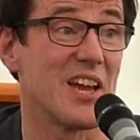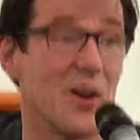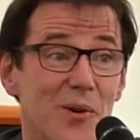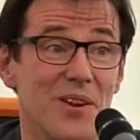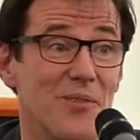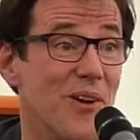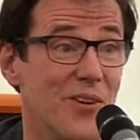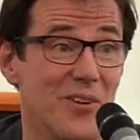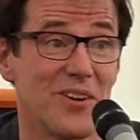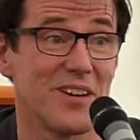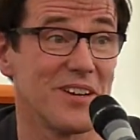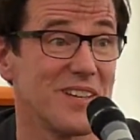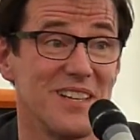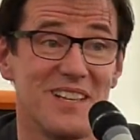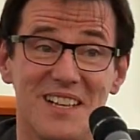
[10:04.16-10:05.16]
going wrong,
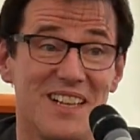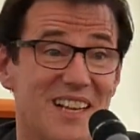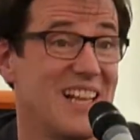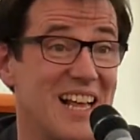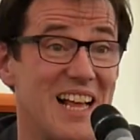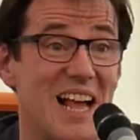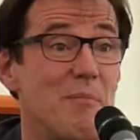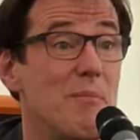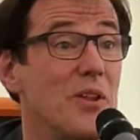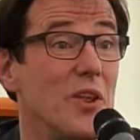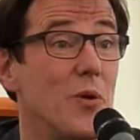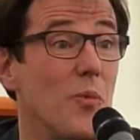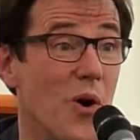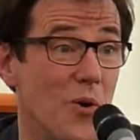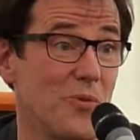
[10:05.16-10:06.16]
but they
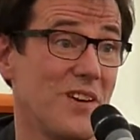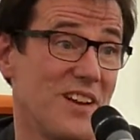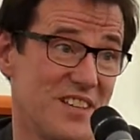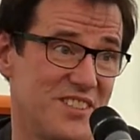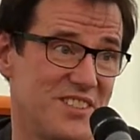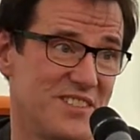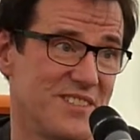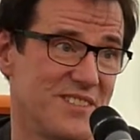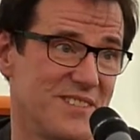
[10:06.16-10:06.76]
won't listen.